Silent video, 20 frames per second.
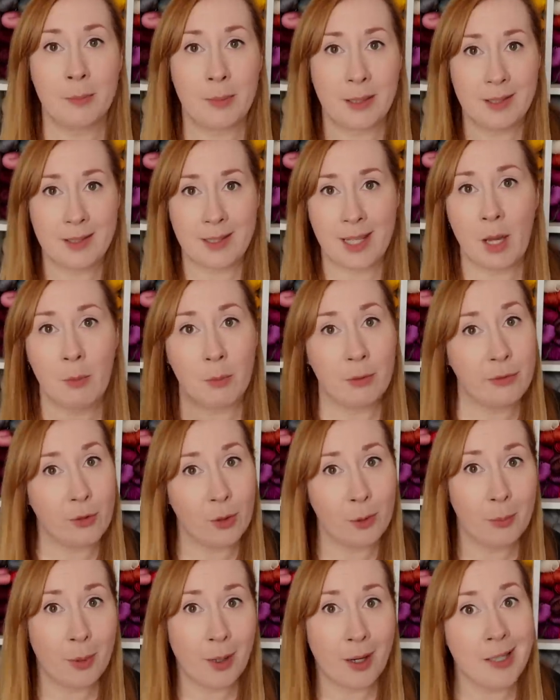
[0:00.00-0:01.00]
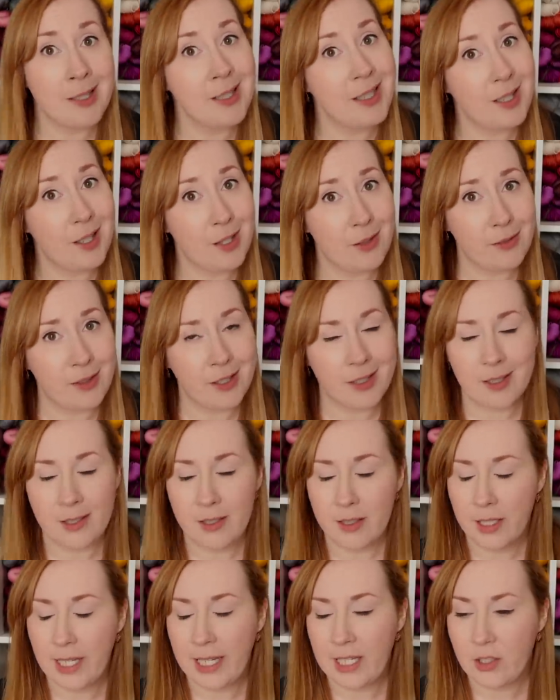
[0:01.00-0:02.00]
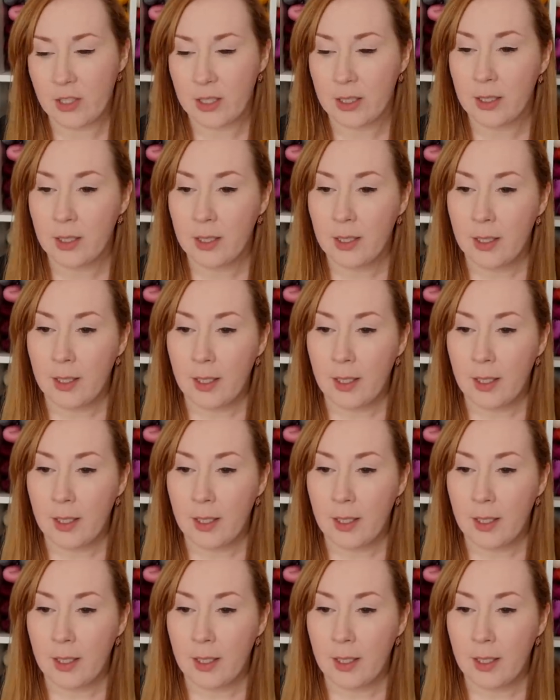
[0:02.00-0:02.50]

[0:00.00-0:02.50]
because that will form part of the donation.